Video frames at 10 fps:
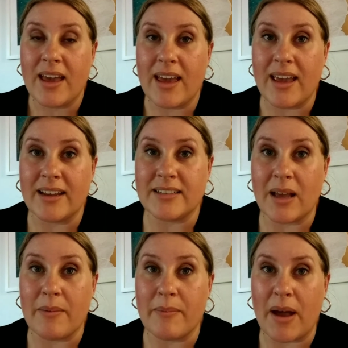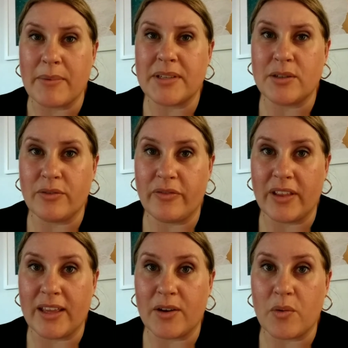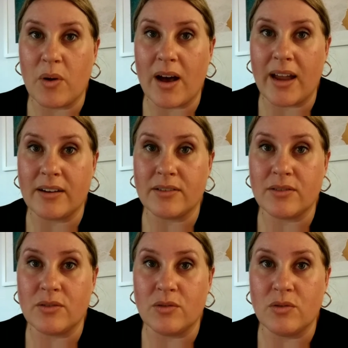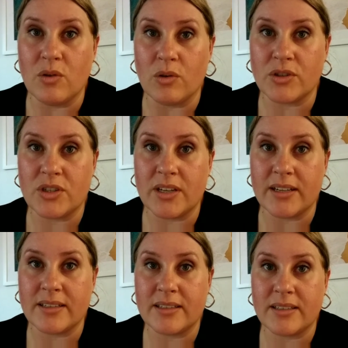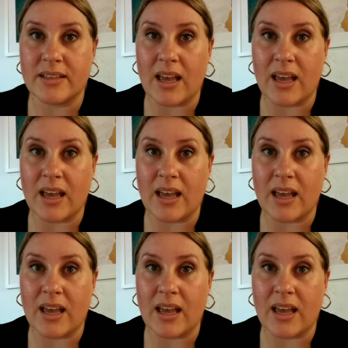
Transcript: and I was still feeling quite nauseous,